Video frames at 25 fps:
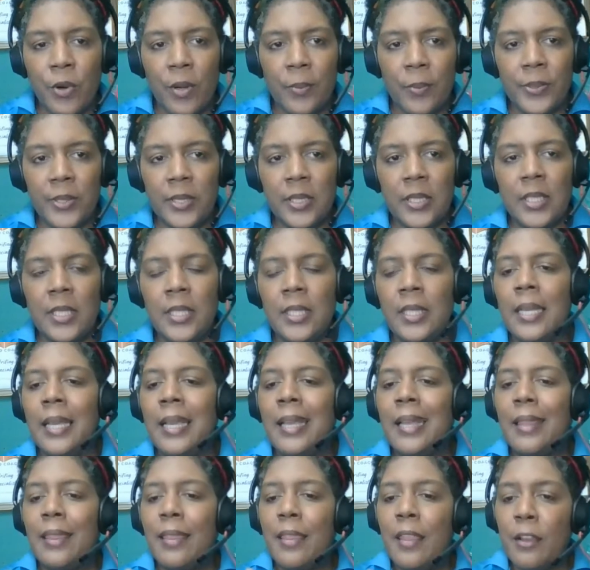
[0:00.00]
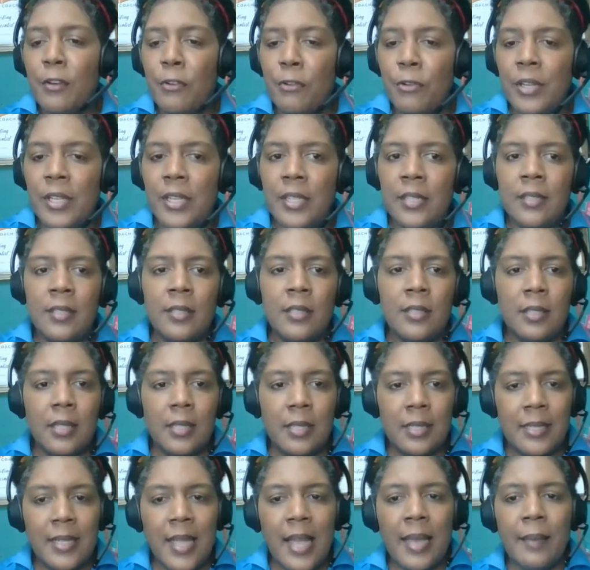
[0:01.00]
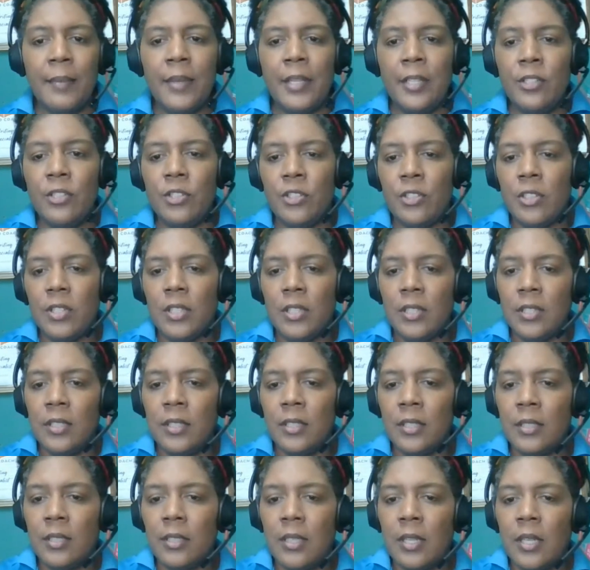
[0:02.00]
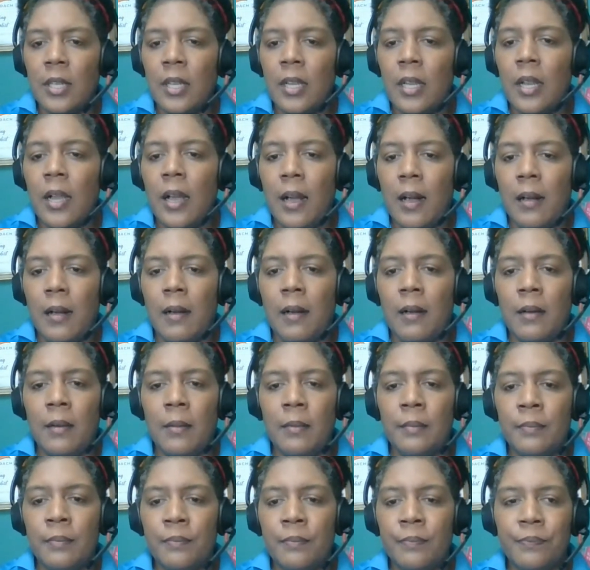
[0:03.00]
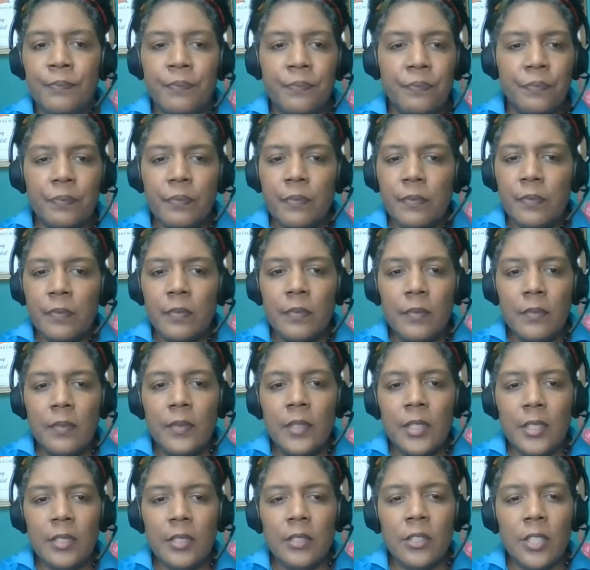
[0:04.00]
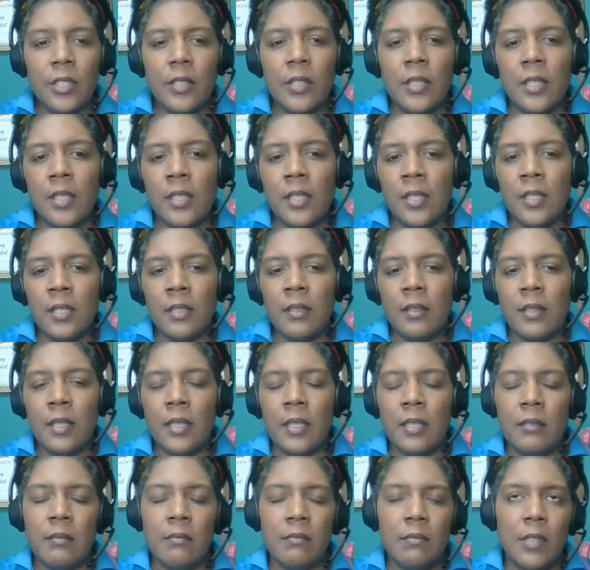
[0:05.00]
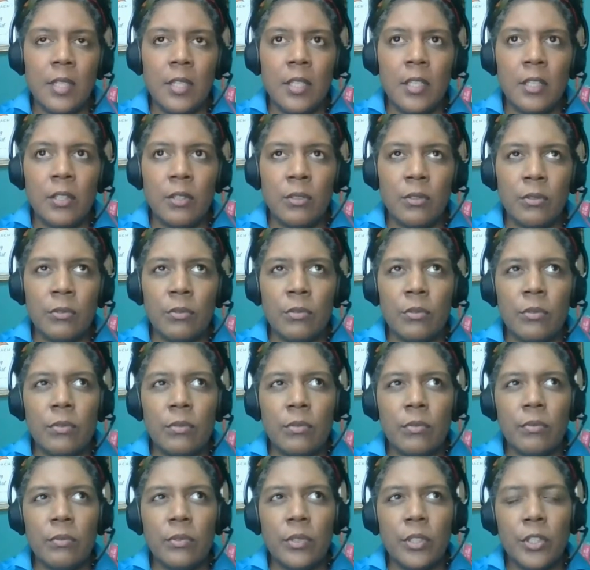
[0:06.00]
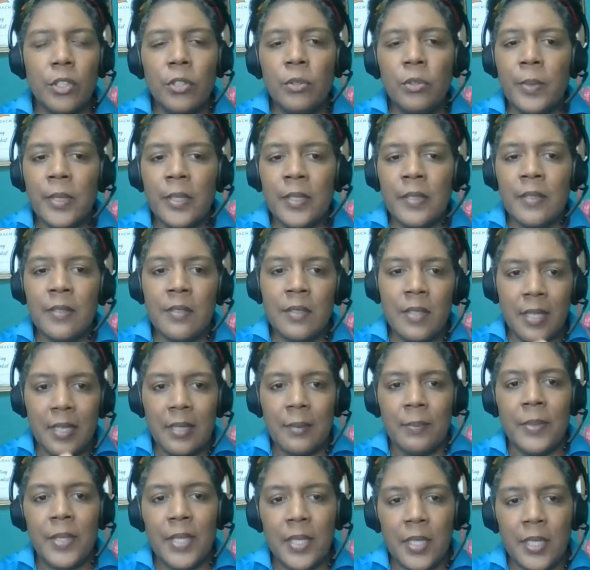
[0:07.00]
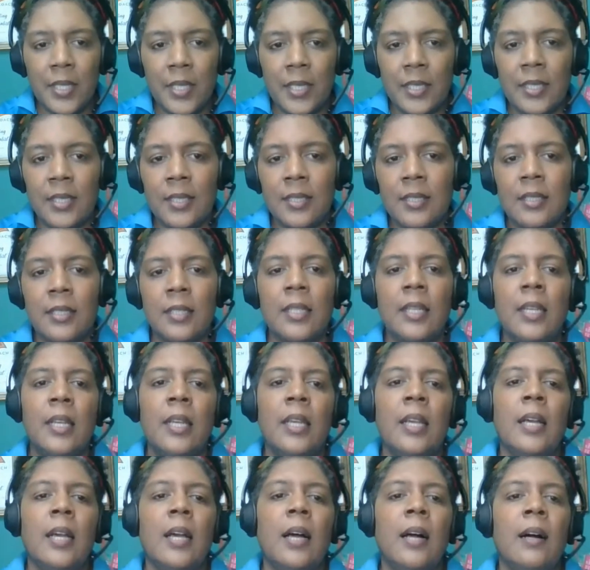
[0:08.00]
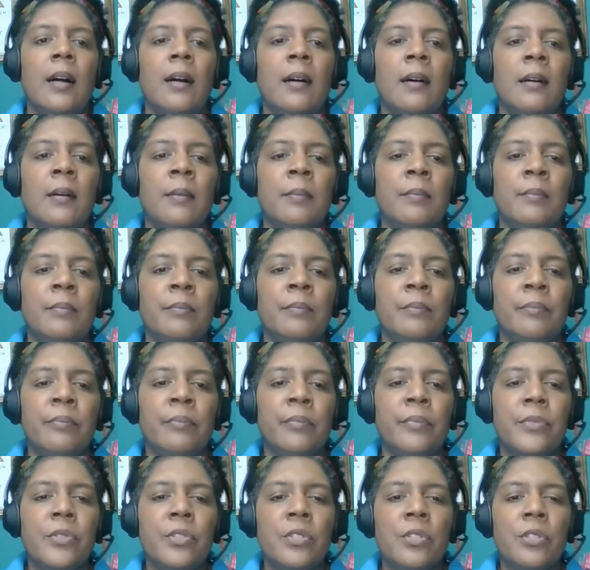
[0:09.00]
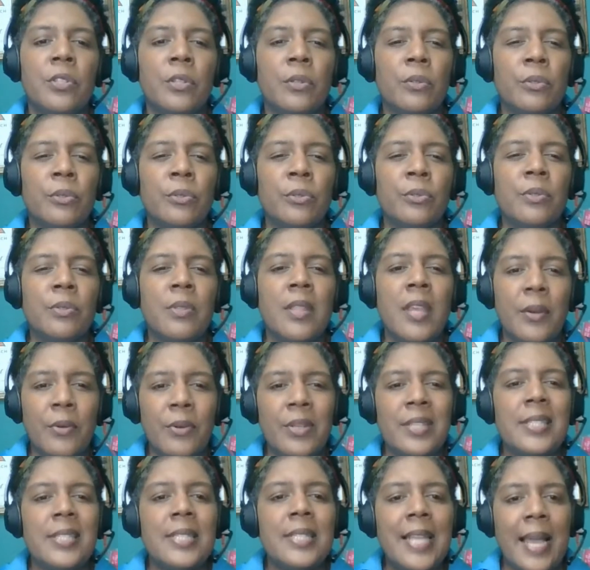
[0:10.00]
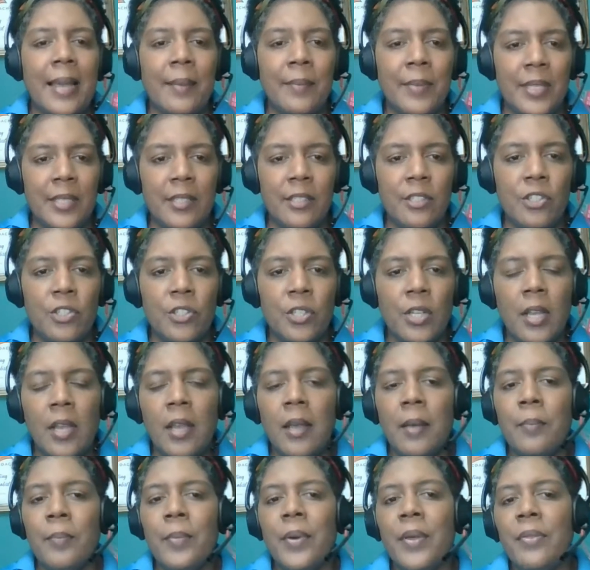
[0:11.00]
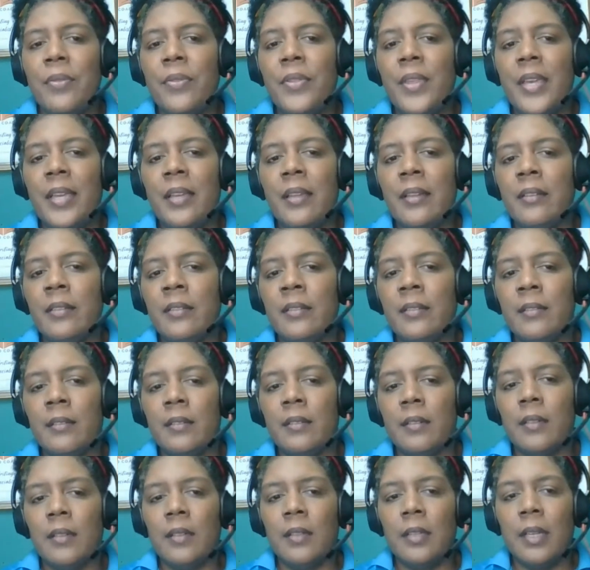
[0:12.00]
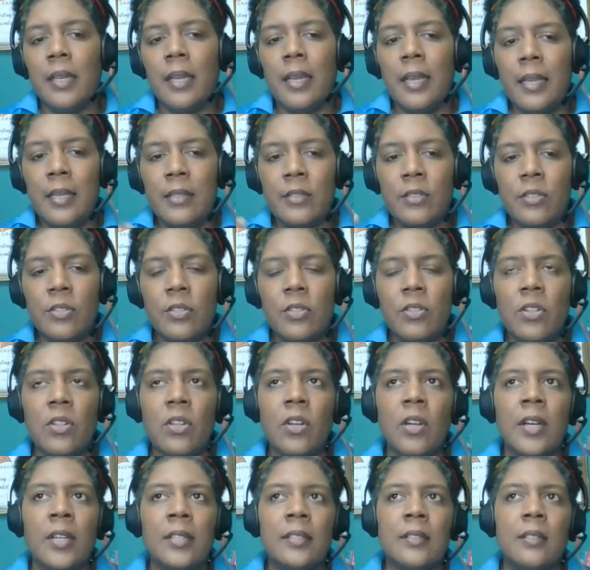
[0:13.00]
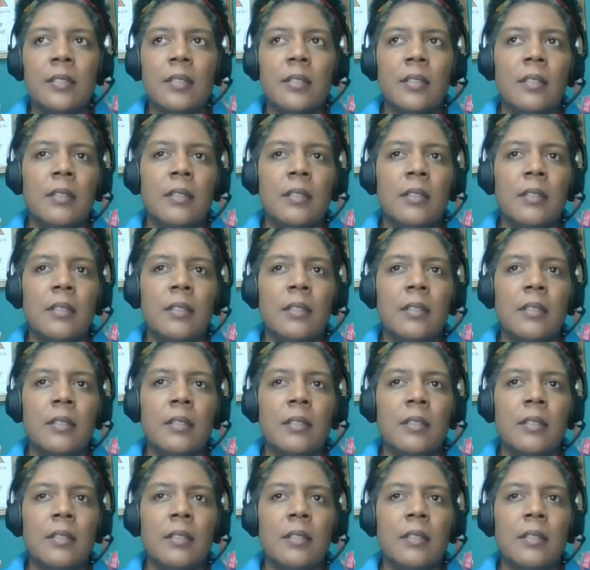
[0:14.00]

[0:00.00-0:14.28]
property, there is damage um, to the humans can be hurt. So there is damage, but then it's not.